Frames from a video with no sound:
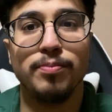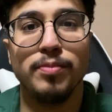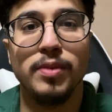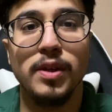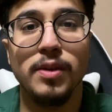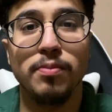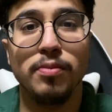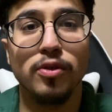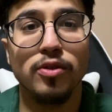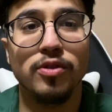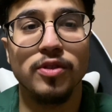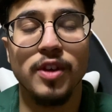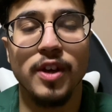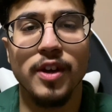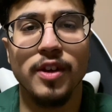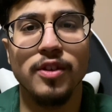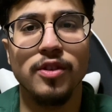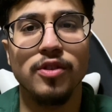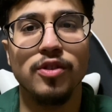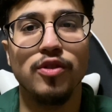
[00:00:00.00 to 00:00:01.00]
People
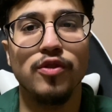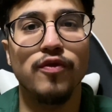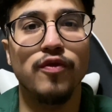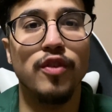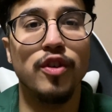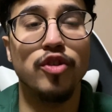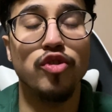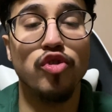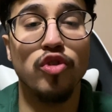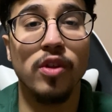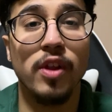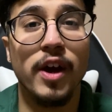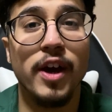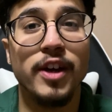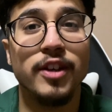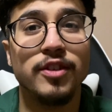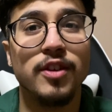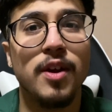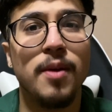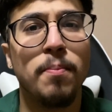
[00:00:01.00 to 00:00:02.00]
tend to
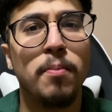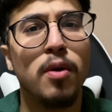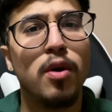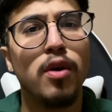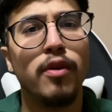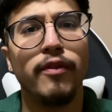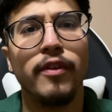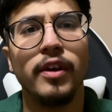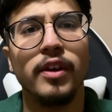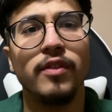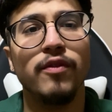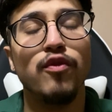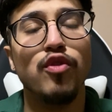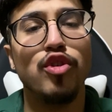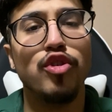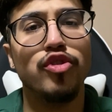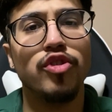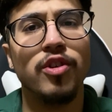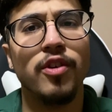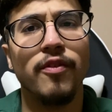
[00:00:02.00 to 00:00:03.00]
visualize a perfect
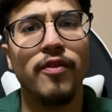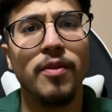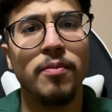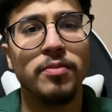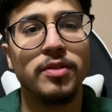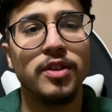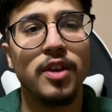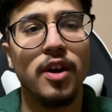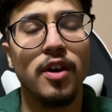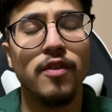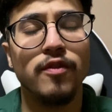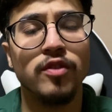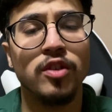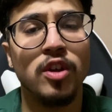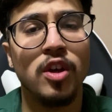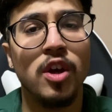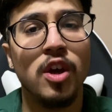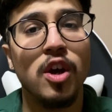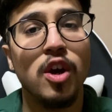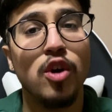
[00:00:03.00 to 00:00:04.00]
version of themselves,
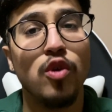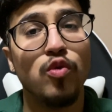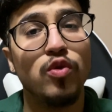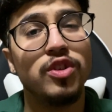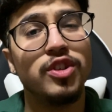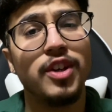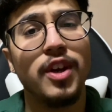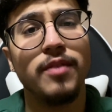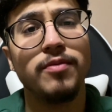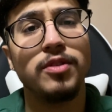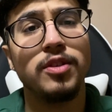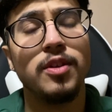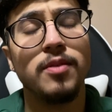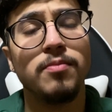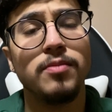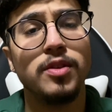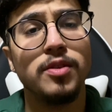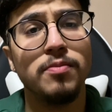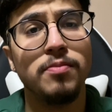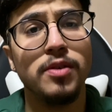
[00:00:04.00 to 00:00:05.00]
which gets them
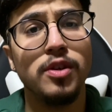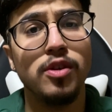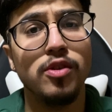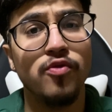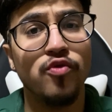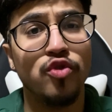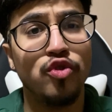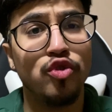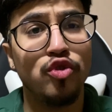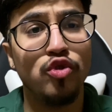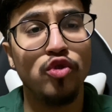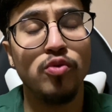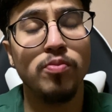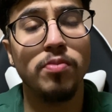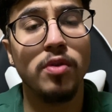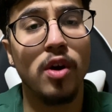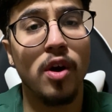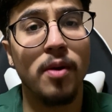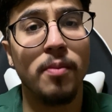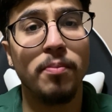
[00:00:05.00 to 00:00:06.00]
to be
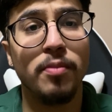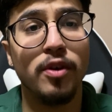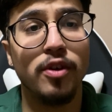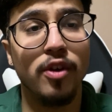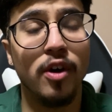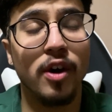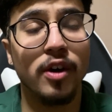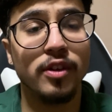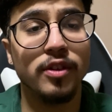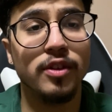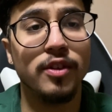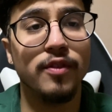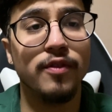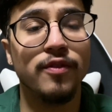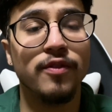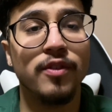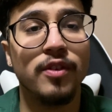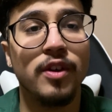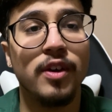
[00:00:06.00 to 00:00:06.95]
super unproductive.